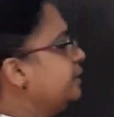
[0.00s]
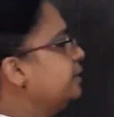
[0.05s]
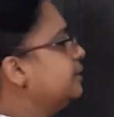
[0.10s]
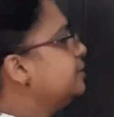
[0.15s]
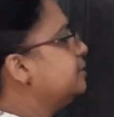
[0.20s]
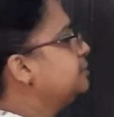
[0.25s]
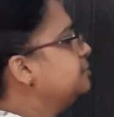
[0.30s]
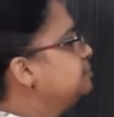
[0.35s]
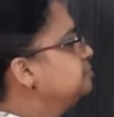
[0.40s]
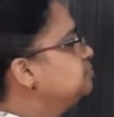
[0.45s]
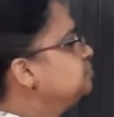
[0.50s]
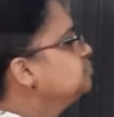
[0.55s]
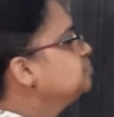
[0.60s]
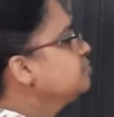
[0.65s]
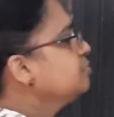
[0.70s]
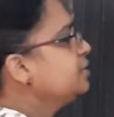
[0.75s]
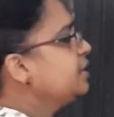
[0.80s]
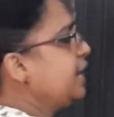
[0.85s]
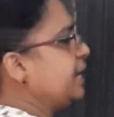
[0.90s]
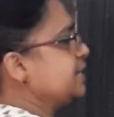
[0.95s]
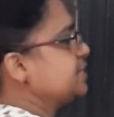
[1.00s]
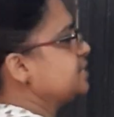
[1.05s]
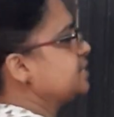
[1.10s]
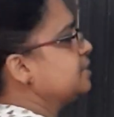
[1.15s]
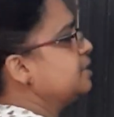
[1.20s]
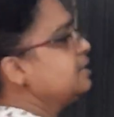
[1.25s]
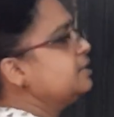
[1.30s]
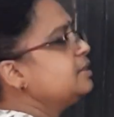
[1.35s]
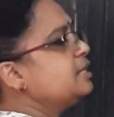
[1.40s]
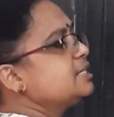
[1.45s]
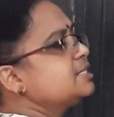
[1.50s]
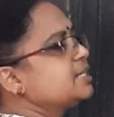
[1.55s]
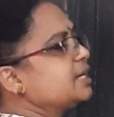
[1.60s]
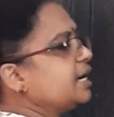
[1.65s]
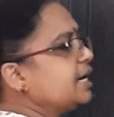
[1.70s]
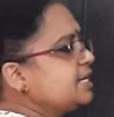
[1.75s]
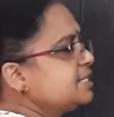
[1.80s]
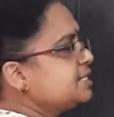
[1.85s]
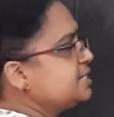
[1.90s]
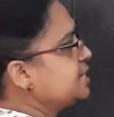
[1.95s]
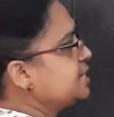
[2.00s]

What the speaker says: here. Next, the second